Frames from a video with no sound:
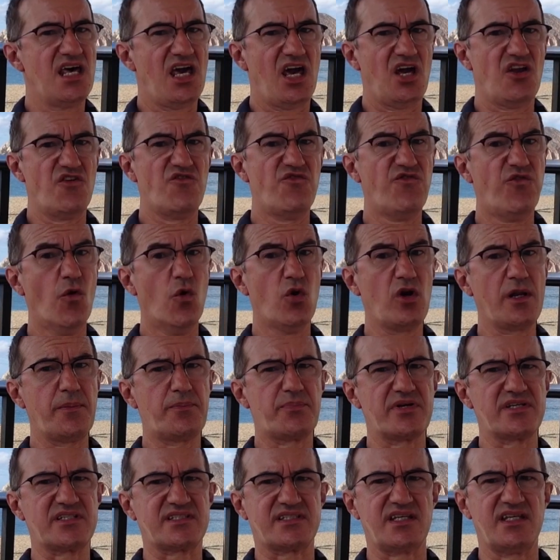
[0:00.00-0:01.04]
and
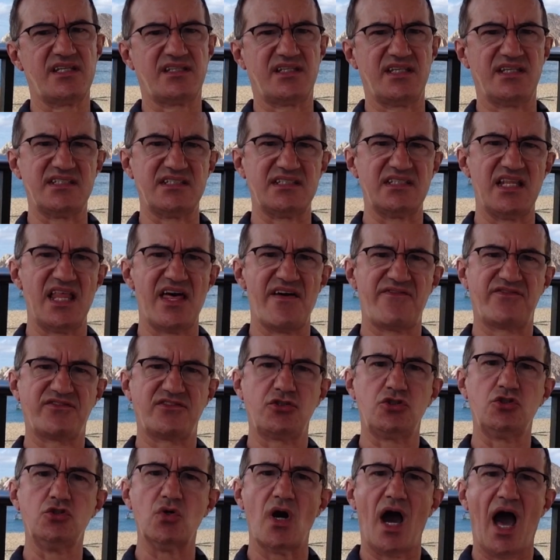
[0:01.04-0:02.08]
40% is left
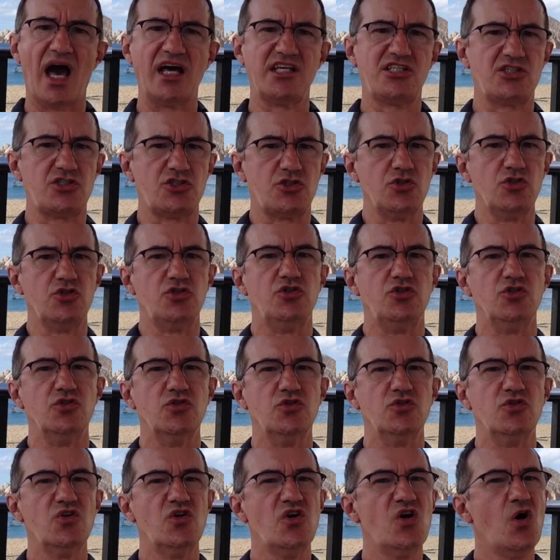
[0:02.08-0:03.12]
to us to
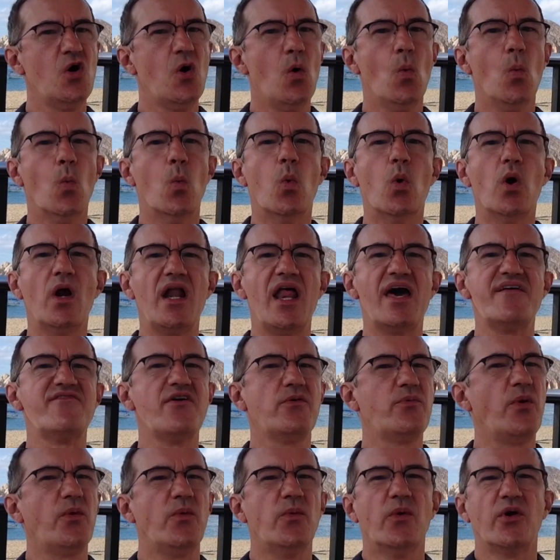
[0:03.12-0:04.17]
do whatever
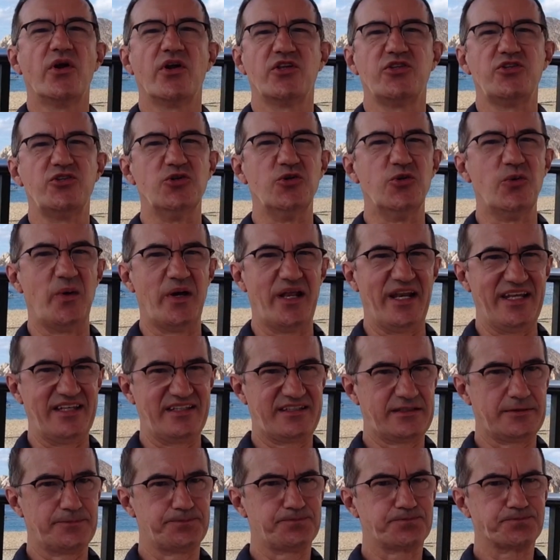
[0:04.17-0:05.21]
we want to do with
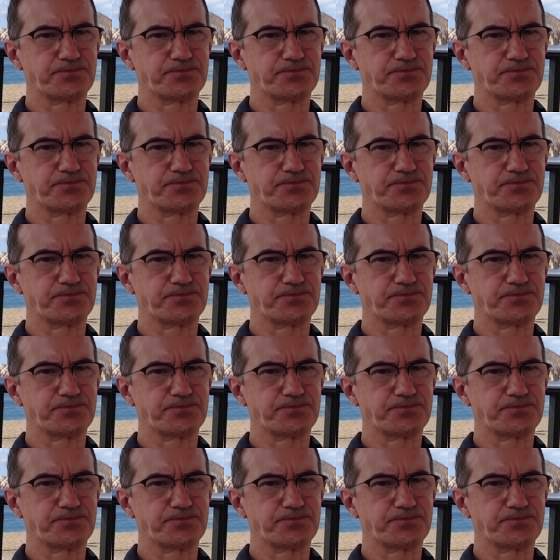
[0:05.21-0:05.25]
it.